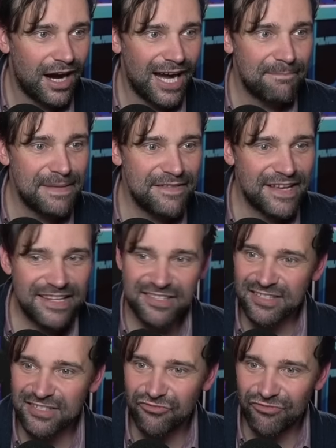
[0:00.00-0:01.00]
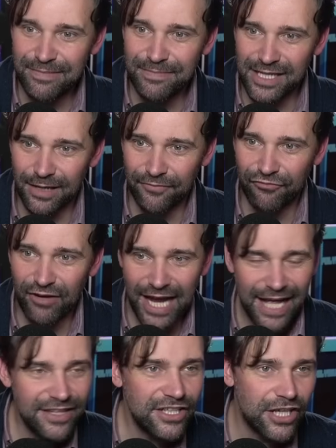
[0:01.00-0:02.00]
I'd be extremely up for it.
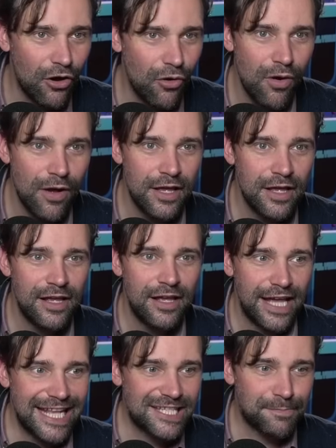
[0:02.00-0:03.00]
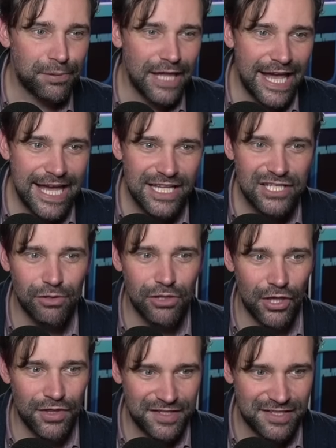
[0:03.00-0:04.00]
And, you know, it's playing to a
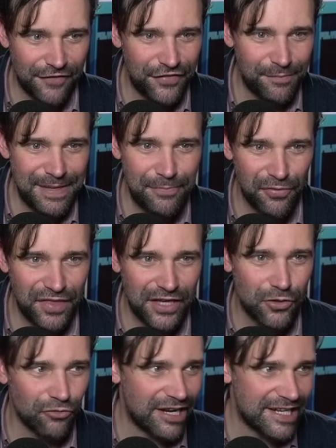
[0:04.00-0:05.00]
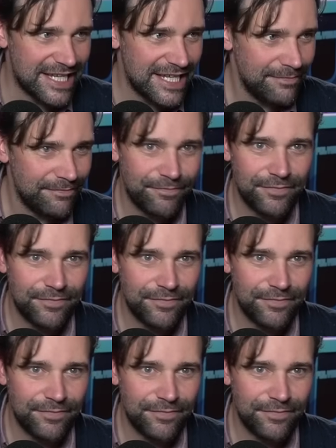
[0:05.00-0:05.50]
lot of the stuff that people think already.